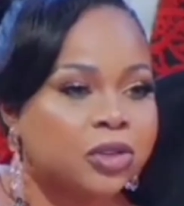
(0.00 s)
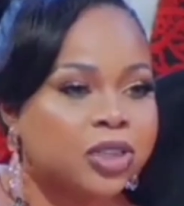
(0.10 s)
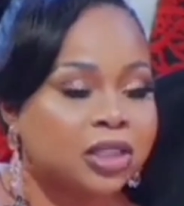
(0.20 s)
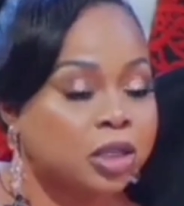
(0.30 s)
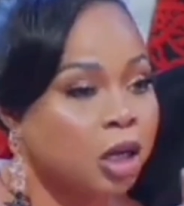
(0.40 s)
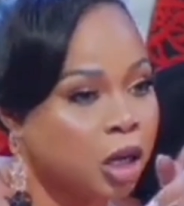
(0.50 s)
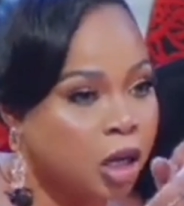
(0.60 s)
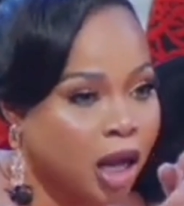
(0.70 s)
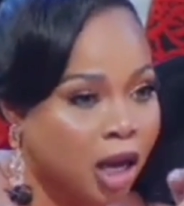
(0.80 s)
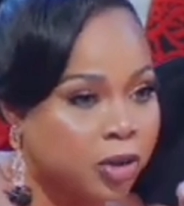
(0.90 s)
out.
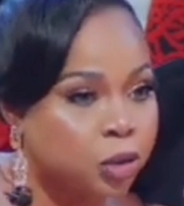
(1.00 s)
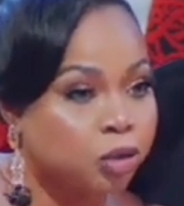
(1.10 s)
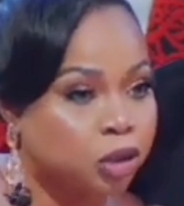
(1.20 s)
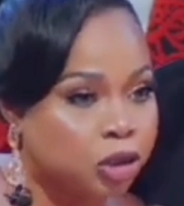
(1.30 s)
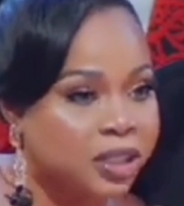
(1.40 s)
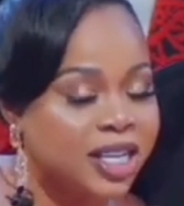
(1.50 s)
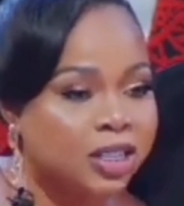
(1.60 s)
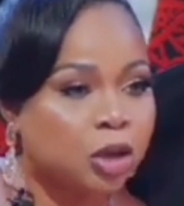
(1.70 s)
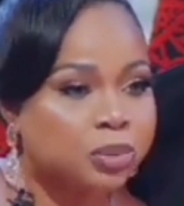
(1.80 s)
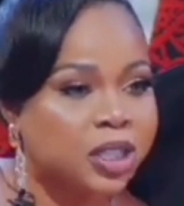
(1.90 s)
I want to just clear
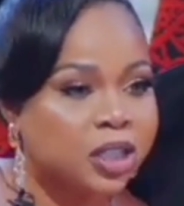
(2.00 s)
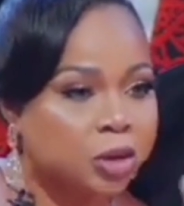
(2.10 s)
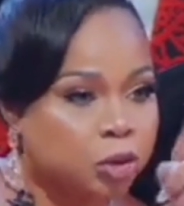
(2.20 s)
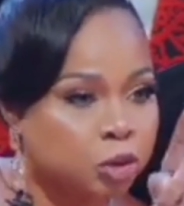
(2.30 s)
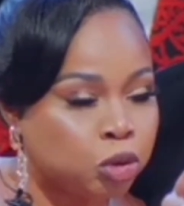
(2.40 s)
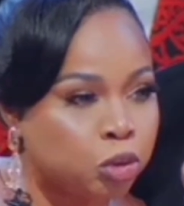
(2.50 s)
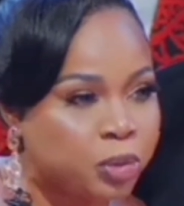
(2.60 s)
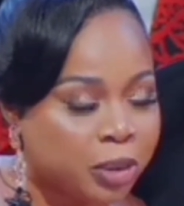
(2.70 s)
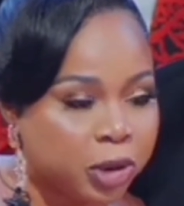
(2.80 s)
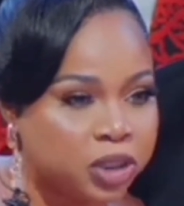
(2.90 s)
something. You told me
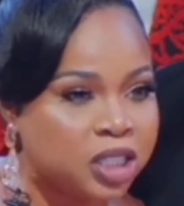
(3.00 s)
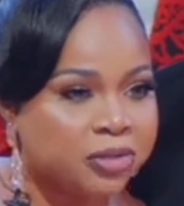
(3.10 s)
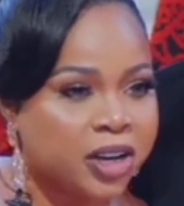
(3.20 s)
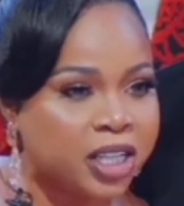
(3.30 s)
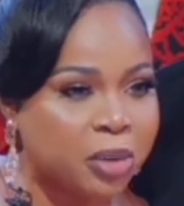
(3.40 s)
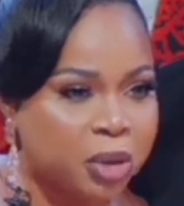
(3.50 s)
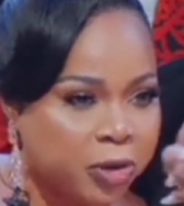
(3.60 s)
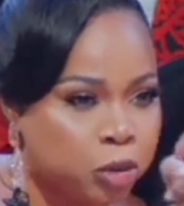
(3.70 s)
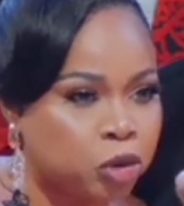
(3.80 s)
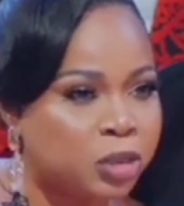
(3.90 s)
about Gidifaya.
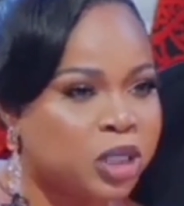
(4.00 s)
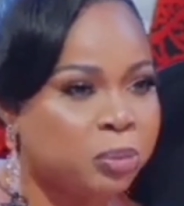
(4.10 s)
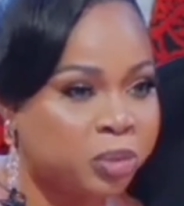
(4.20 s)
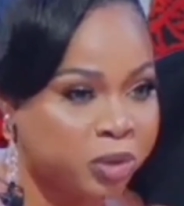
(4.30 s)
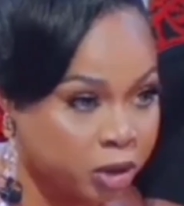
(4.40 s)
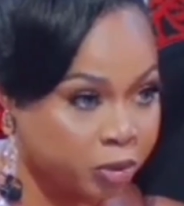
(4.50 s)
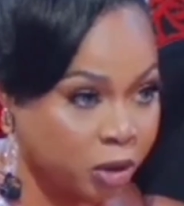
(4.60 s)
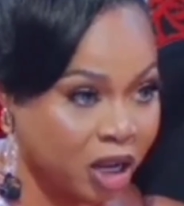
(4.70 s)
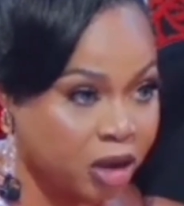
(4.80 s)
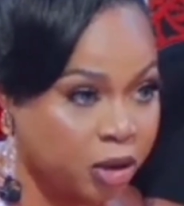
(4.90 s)
Before you told me
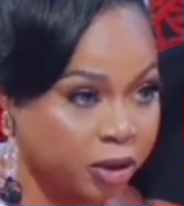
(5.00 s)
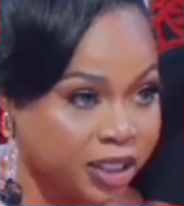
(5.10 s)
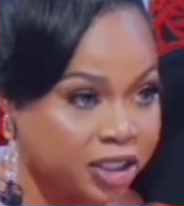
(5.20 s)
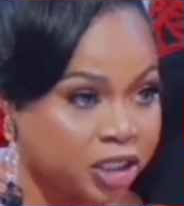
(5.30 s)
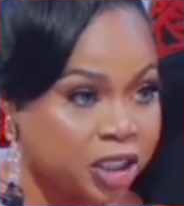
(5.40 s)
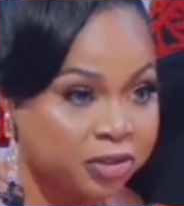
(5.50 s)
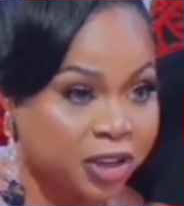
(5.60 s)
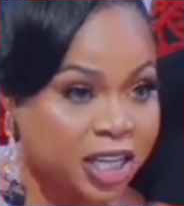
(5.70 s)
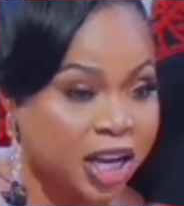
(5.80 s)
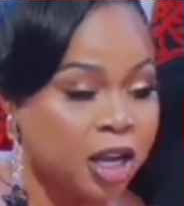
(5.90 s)
regarding
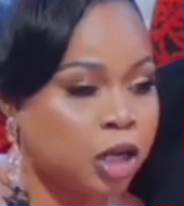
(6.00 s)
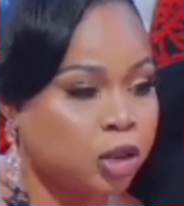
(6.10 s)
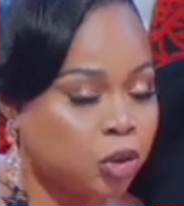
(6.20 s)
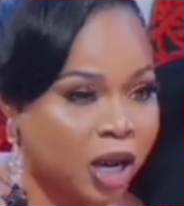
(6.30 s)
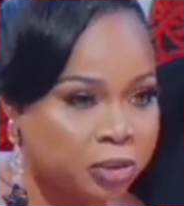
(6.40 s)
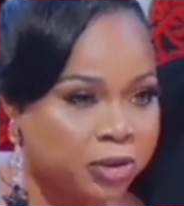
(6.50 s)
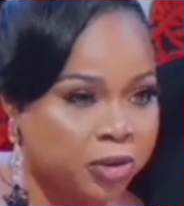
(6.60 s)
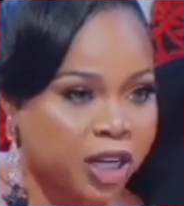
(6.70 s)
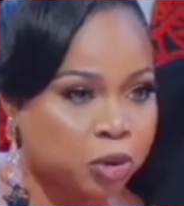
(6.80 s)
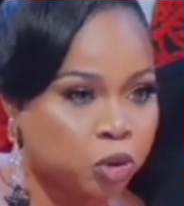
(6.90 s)
Gidifaya, you asked me
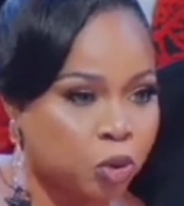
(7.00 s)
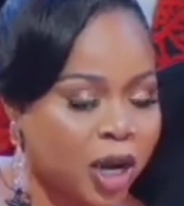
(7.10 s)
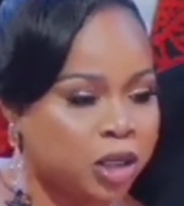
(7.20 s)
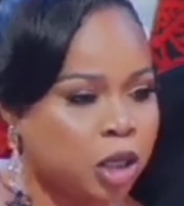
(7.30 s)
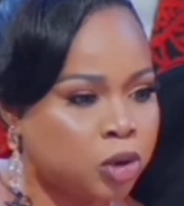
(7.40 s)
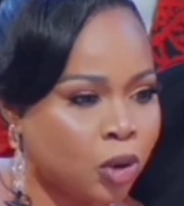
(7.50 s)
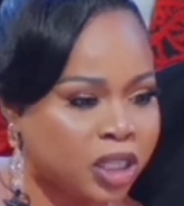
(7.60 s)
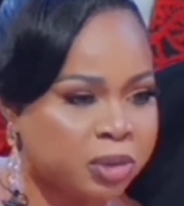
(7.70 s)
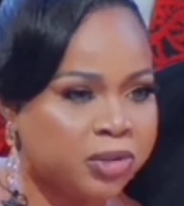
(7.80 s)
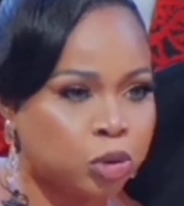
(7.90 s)
for Eloswag, you
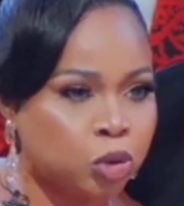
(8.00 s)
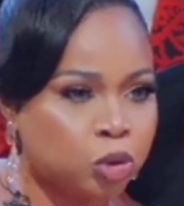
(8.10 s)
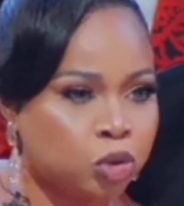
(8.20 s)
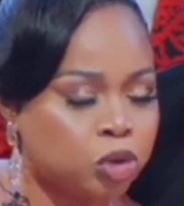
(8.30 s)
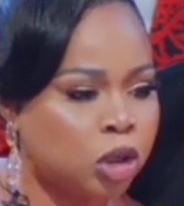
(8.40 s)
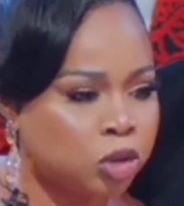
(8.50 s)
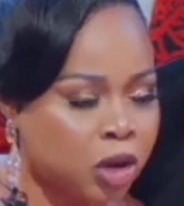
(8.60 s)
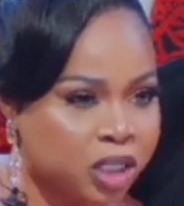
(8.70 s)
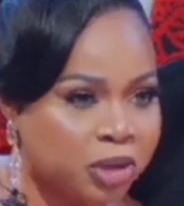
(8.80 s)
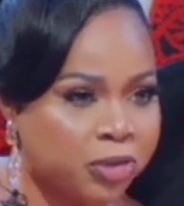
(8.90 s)
asked me for Dotun, you
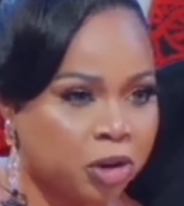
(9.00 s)
asked me for